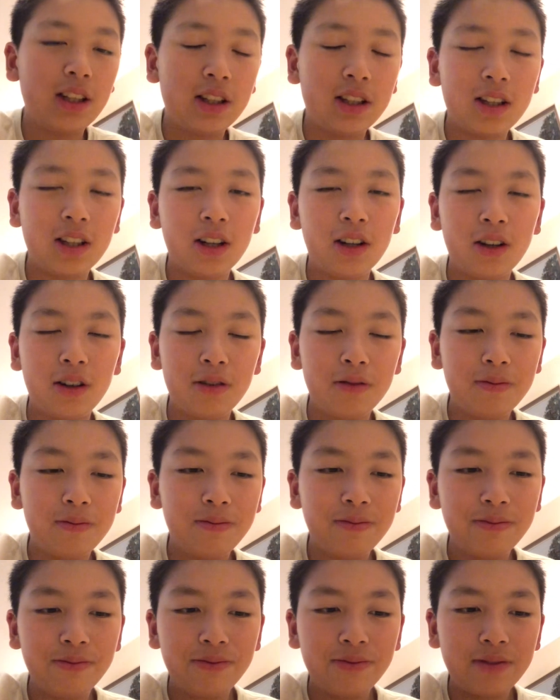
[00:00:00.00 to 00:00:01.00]
so
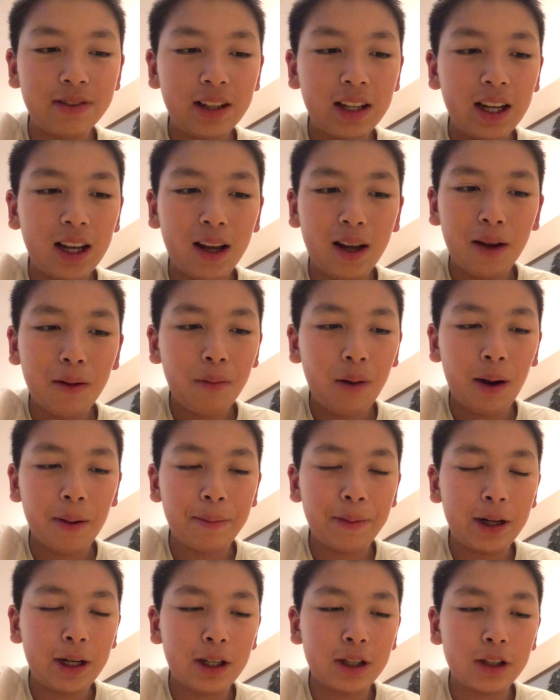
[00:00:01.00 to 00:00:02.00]
my
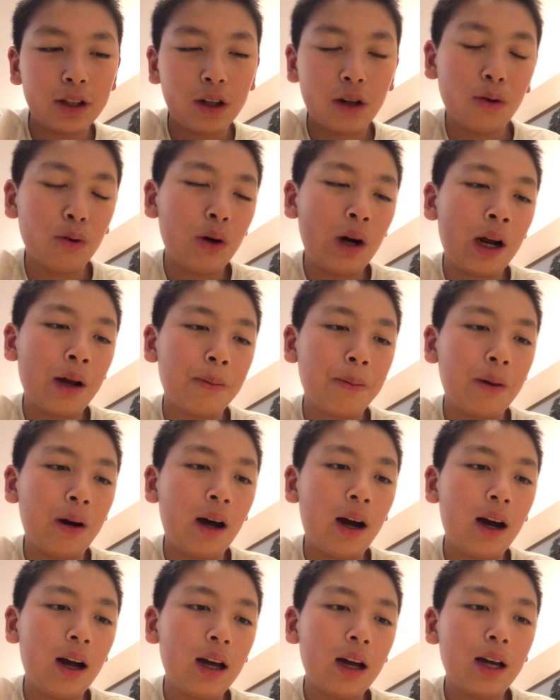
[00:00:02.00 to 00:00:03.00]
parents are right
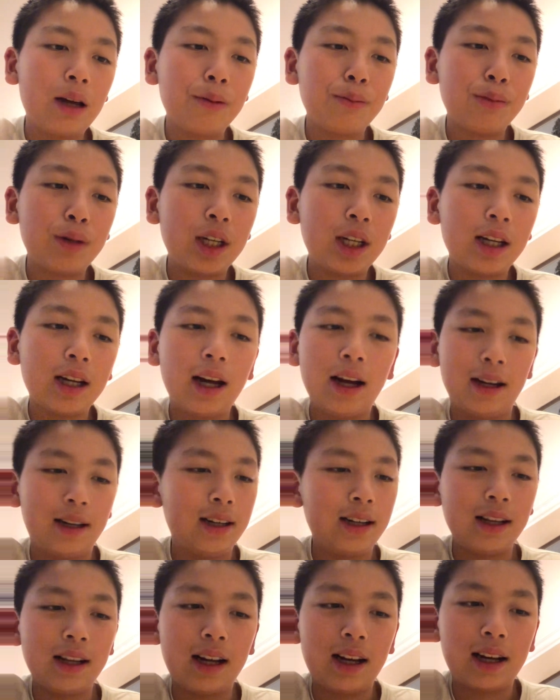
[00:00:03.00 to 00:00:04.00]
behind me and
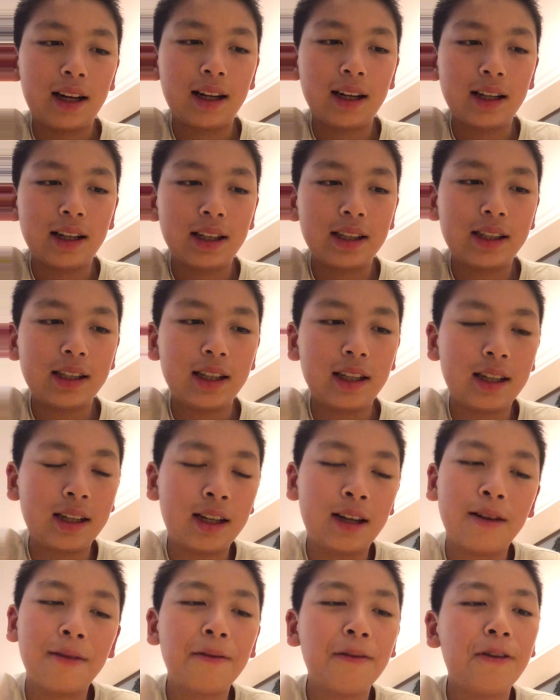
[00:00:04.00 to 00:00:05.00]

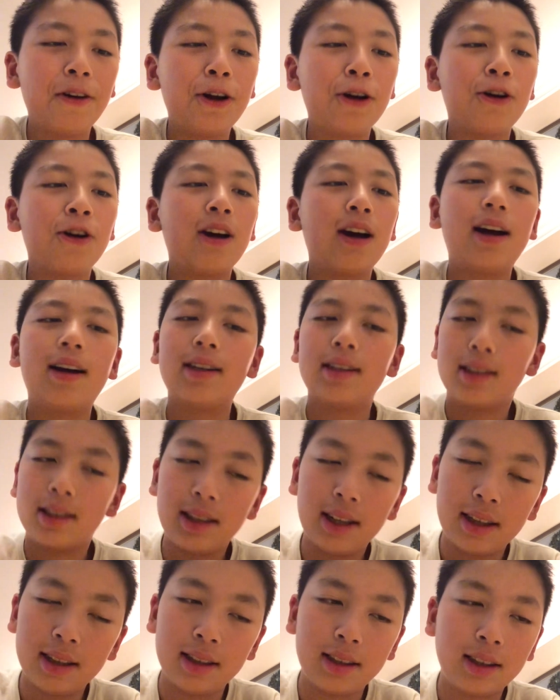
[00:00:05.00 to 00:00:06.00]
listening very
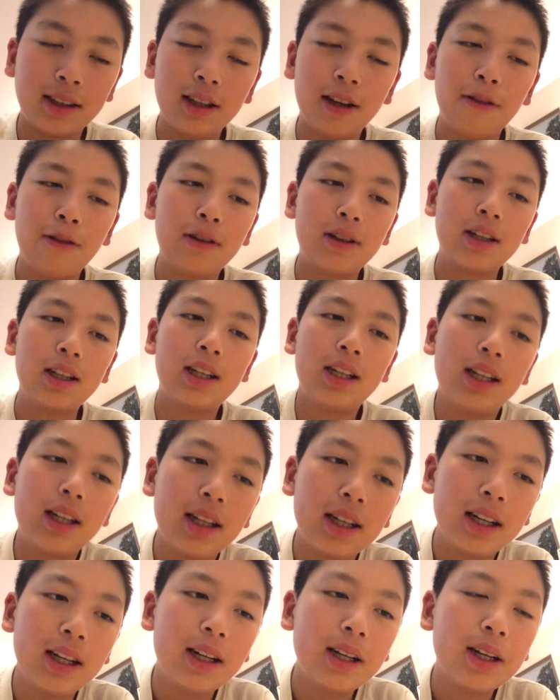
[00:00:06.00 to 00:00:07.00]
attentively
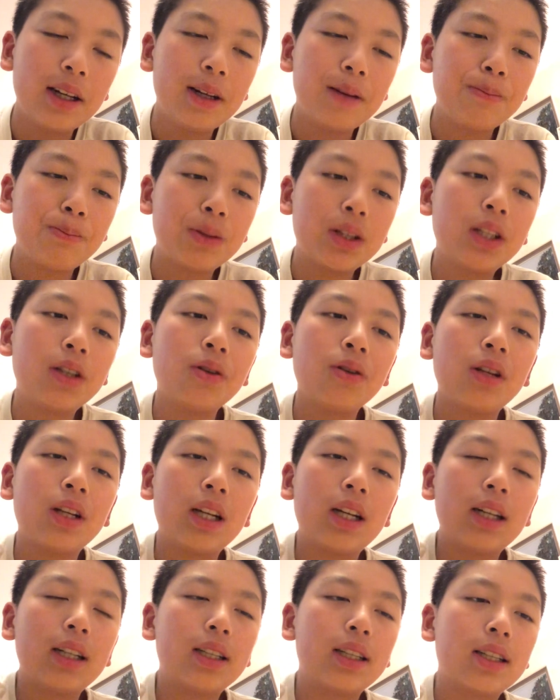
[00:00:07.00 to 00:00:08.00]
to
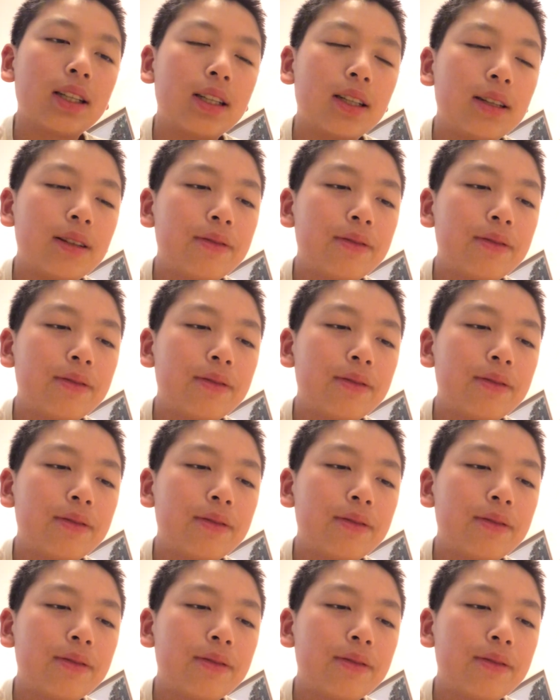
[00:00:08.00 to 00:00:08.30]
this.